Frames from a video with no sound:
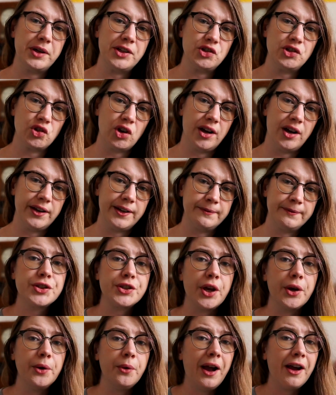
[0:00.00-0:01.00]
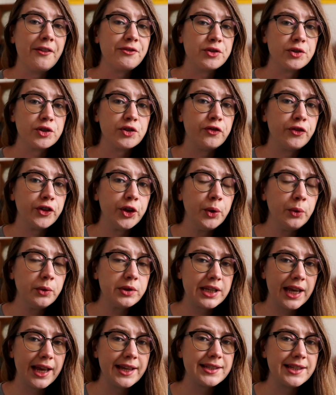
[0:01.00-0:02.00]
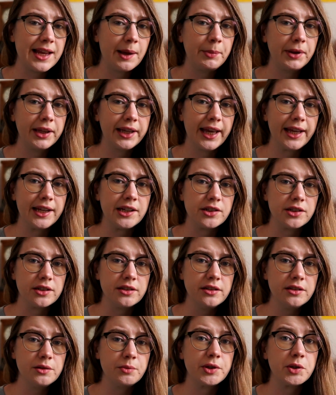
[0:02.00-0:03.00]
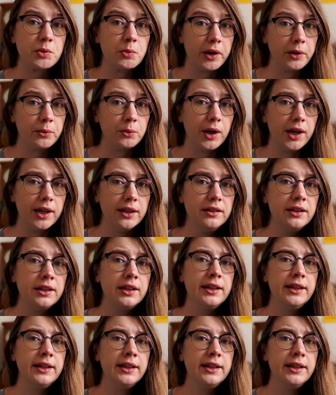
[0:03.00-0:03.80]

dry. So after a few test applications, which went well,